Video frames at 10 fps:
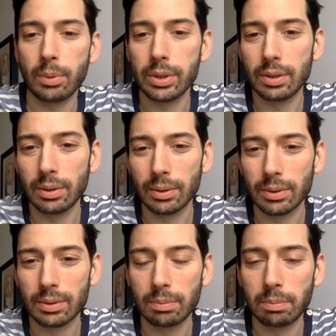Boys and
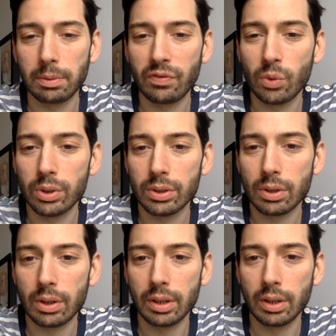girls, before
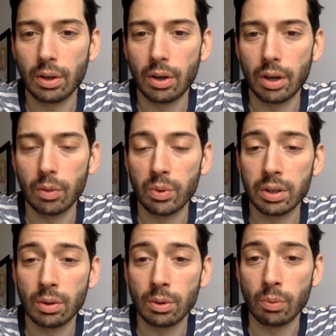starting our
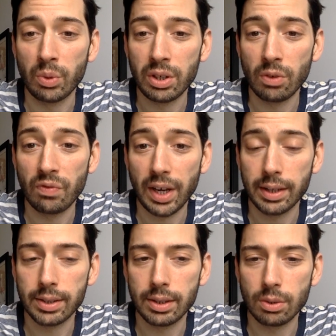window
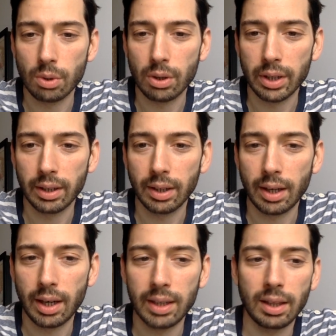fantasy drawing,
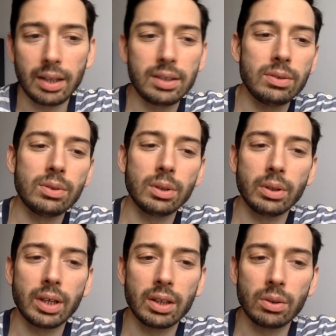I'd like you to
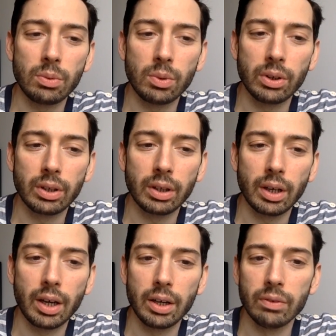look at the work
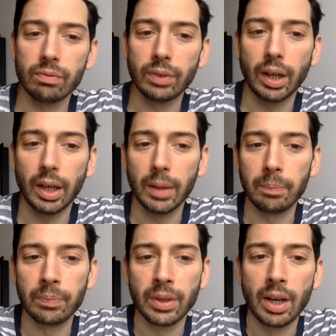of
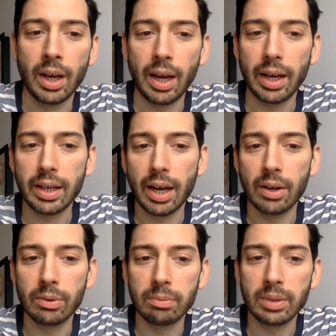
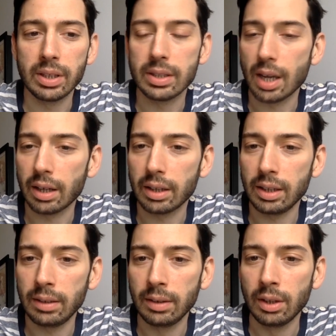Hayao
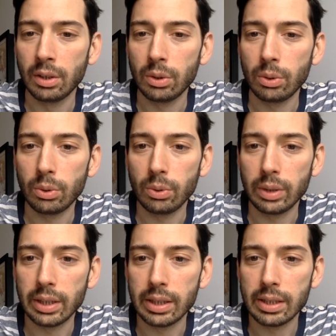Miyazaki, who
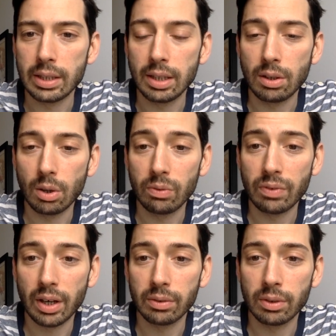is the
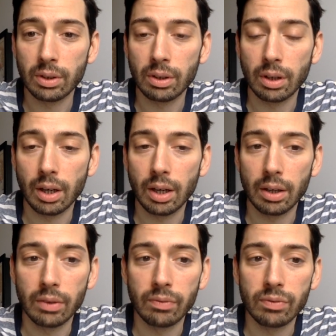co-founder
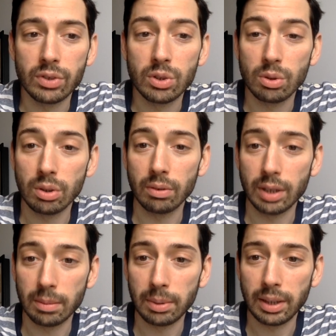of Studio
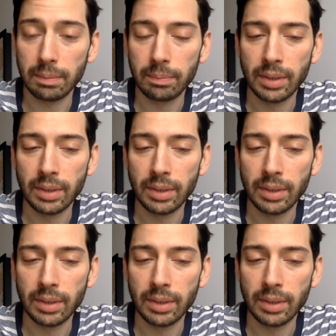Ghibli.